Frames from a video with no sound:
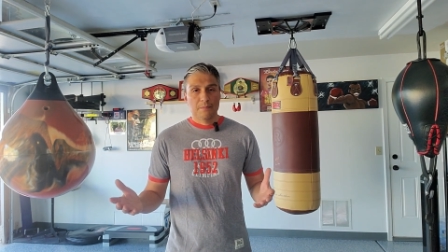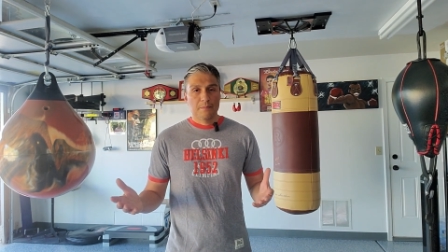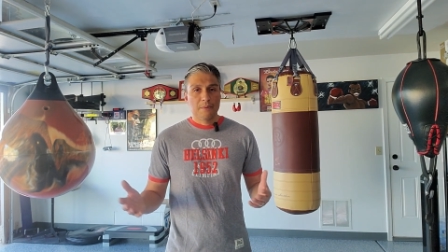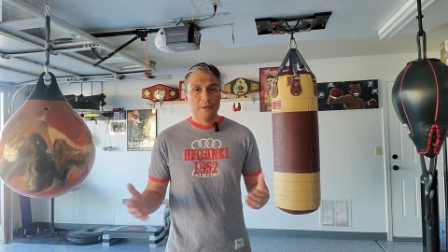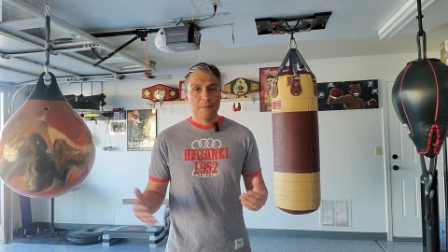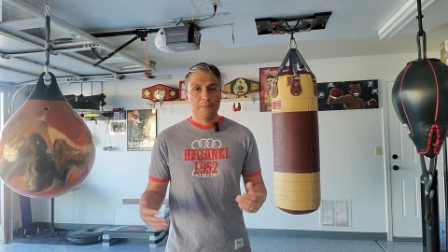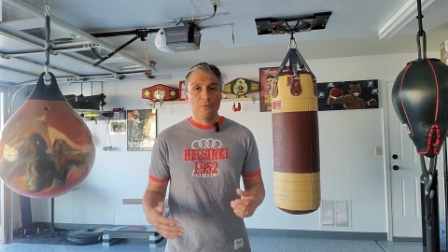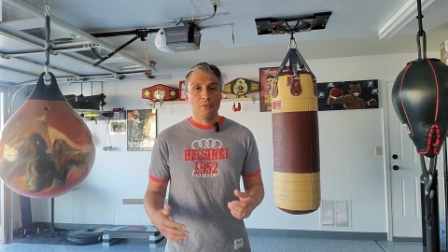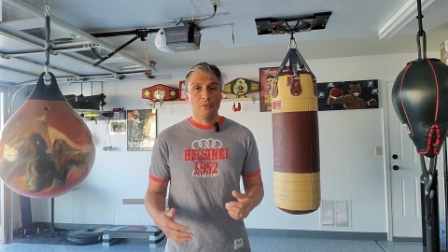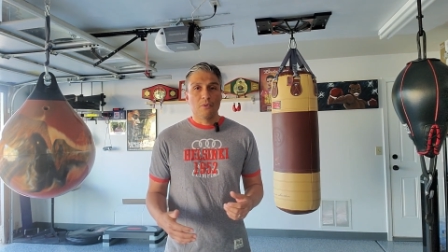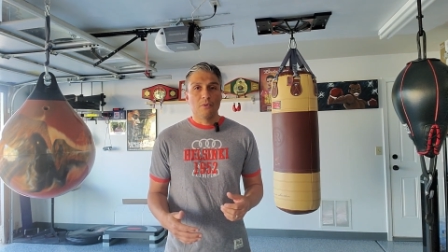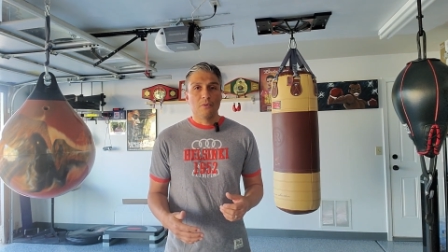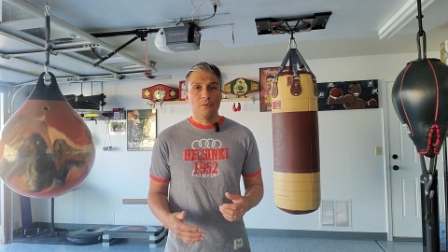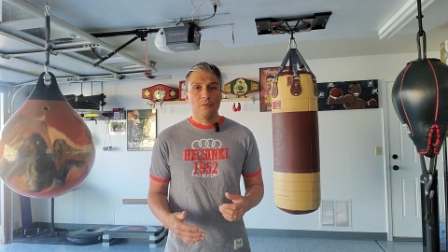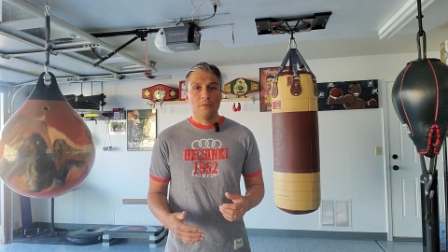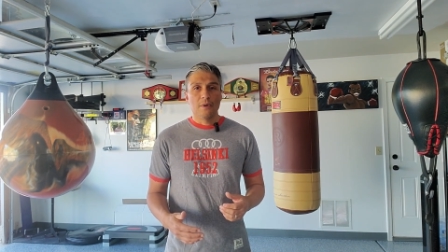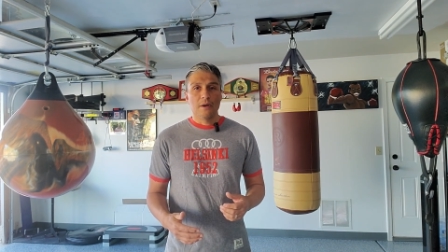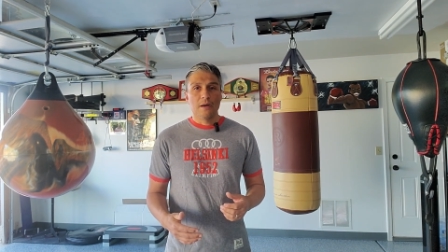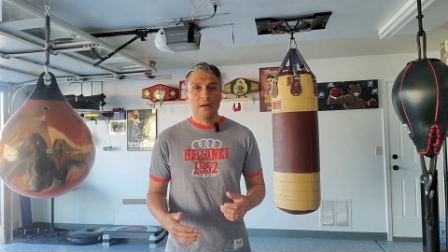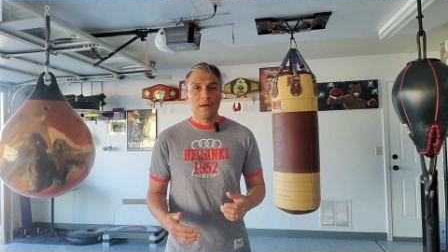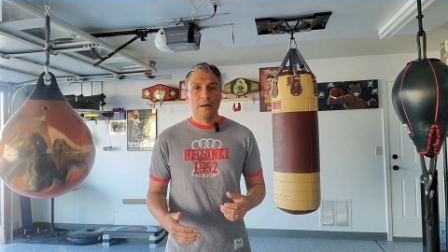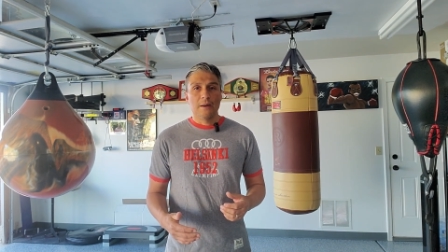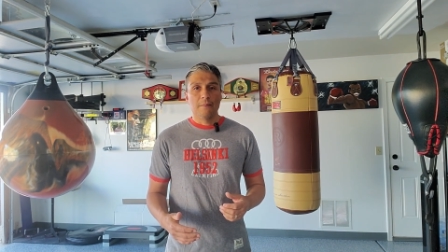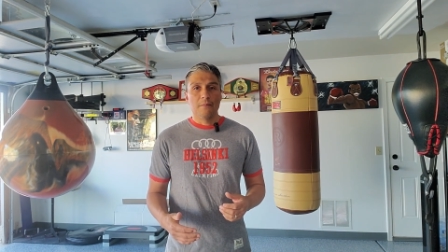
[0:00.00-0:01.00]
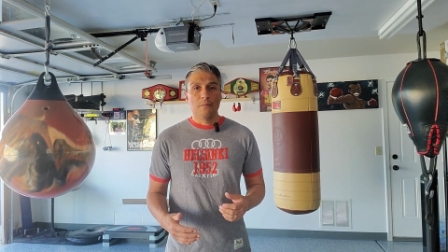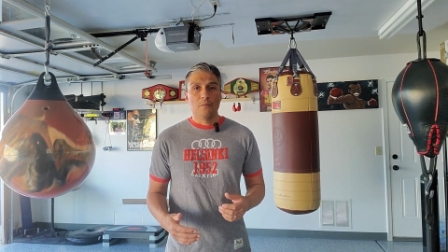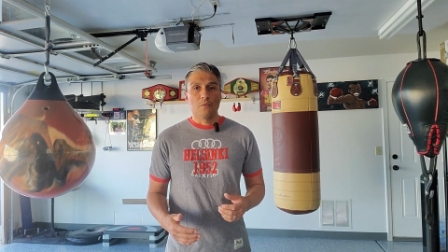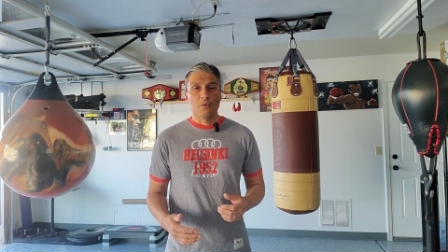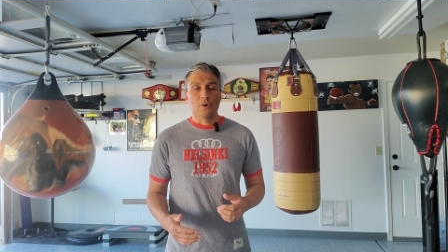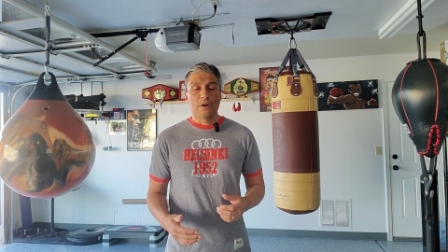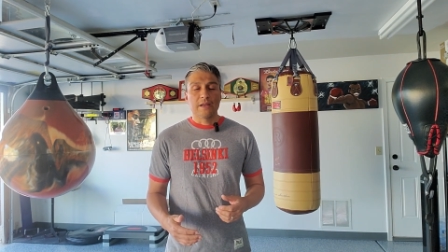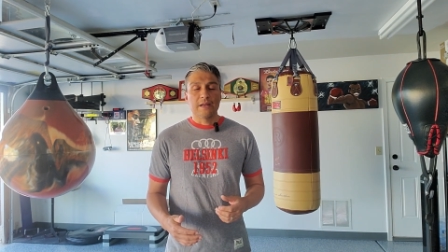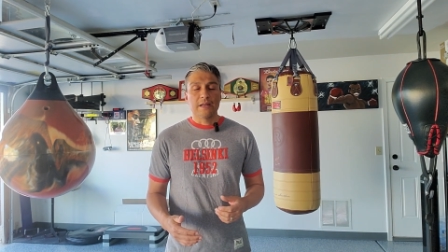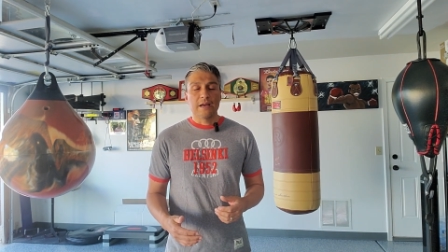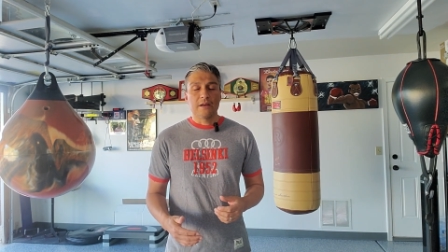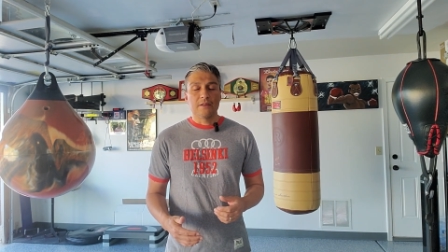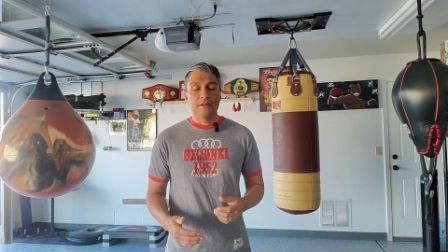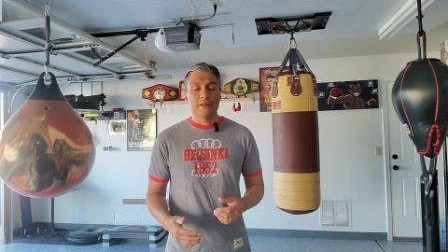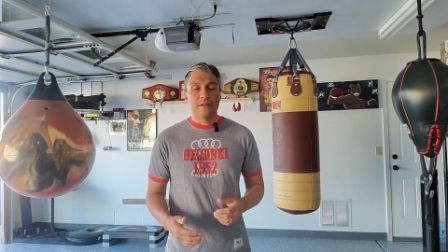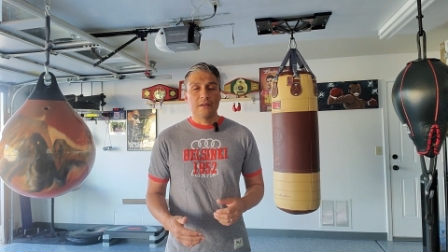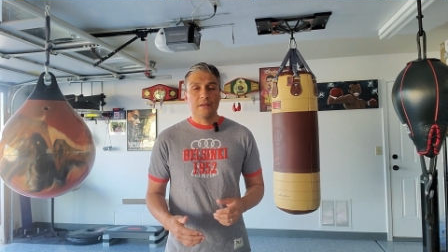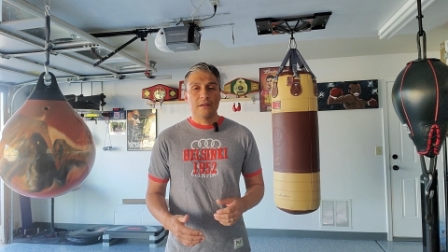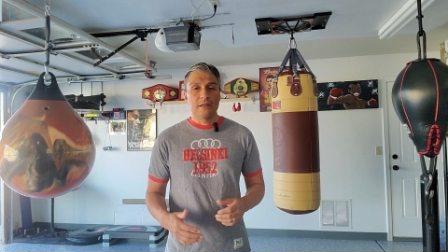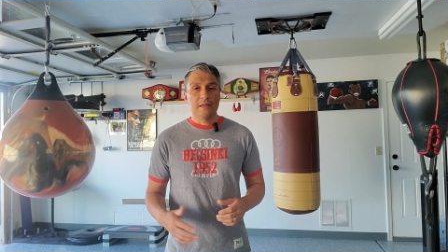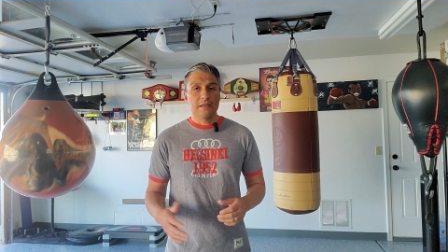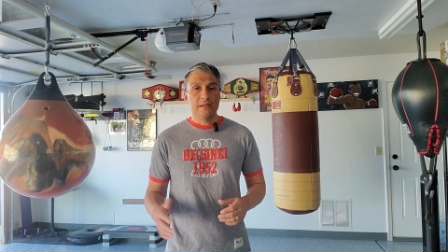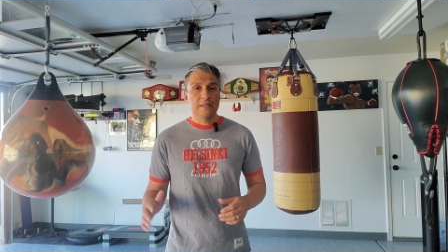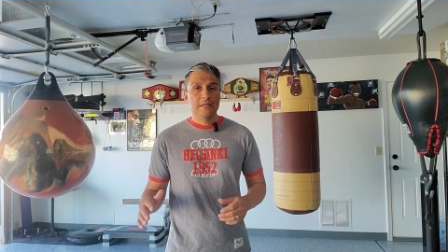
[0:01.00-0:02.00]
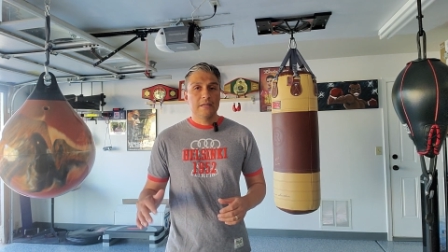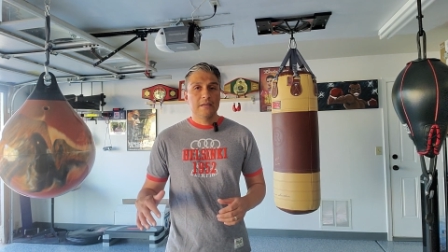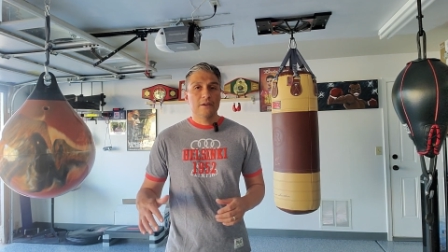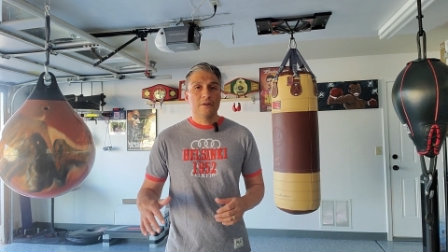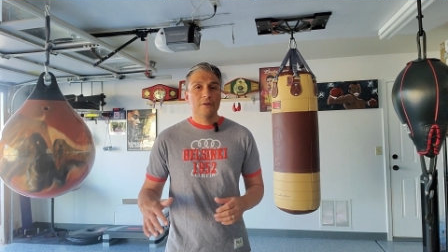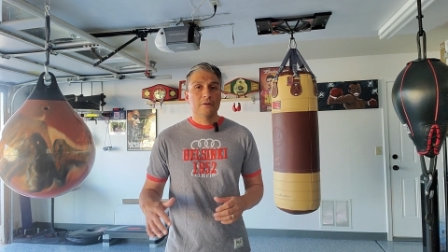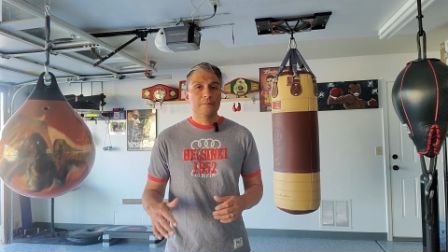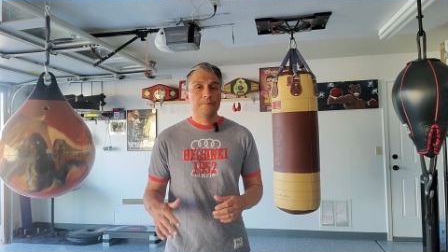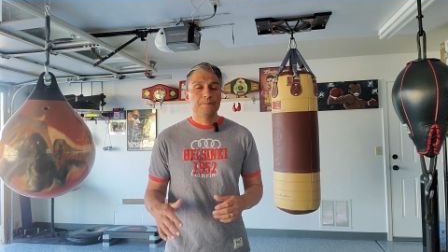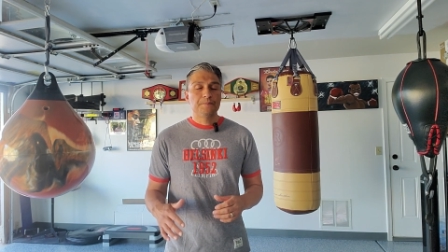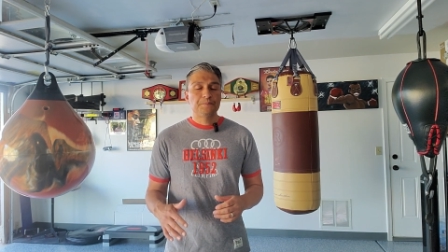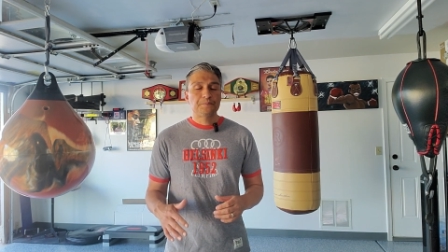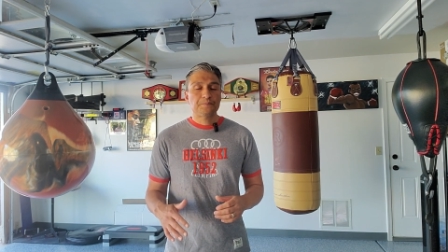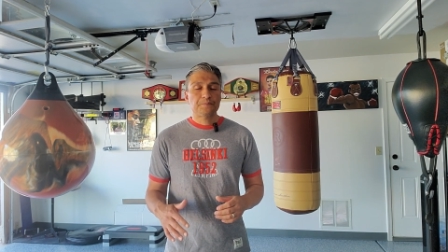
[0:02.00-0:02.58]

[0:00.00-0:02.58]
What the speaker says: people working out in here,